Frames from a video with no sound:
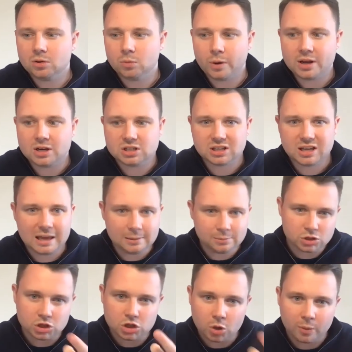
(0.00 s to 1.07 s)
which
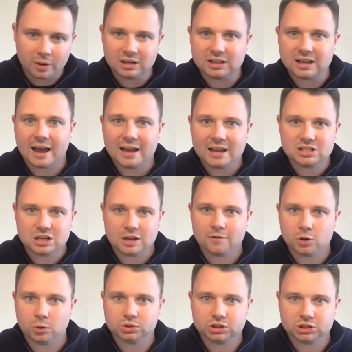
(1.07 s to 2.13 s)
keeps you engaged if
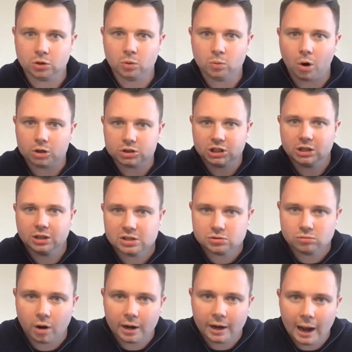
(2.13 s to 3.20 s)
you're still watching this
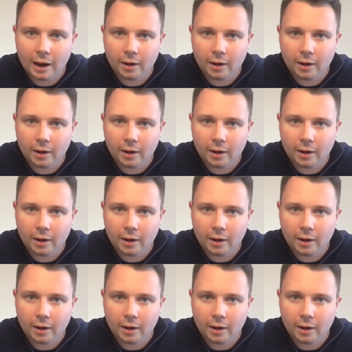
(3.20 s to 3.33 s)
right now.